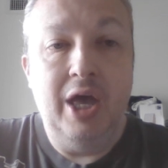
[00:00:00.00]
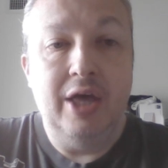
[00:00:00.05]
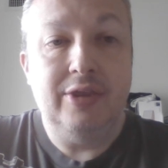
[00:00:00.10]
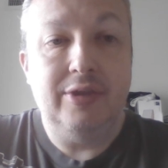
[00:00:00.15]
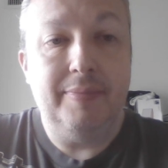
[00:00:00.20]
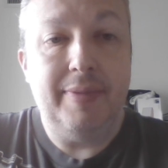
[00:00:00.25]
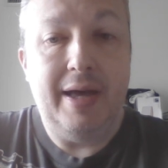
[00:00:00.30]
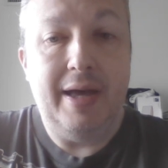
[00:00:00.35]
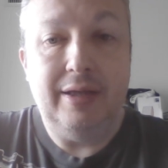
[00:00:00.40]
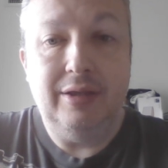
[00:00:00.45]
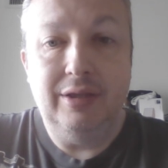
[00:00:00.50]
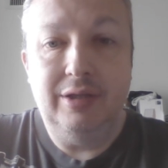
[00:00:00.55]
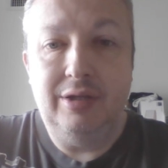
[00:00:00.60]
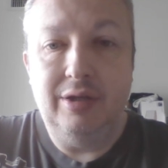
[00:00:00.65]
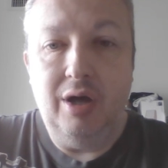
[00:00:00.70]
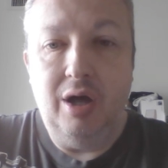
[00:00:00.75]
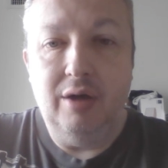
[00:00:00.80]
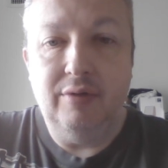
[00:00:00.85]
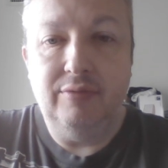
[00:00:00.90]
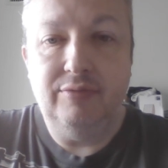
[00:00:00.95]
The
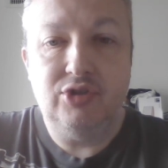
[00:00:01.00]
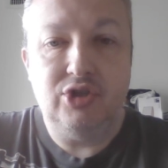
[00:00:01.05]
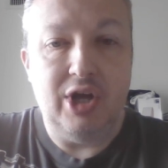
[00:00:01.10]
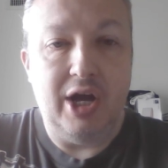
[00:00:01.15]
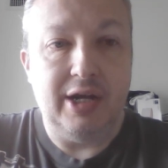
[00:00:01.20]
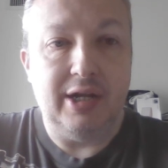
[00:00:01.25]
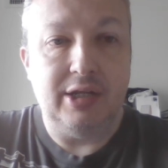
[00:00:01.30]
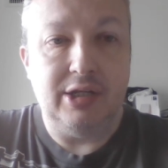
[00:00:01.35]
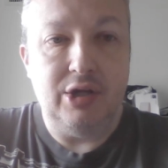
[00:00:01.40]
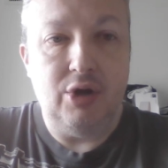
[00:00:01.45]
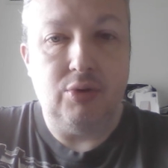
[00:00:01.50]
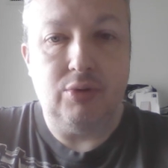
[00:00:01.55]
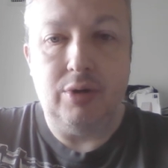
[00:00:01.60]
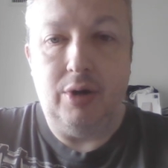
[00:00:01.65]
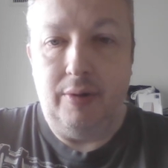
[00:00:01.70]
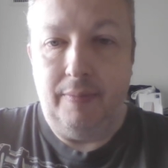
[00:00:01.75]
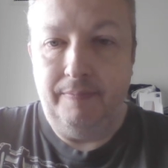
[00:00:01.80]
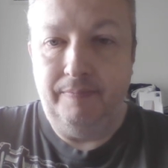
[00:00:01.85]
Ballad of John and Yoko.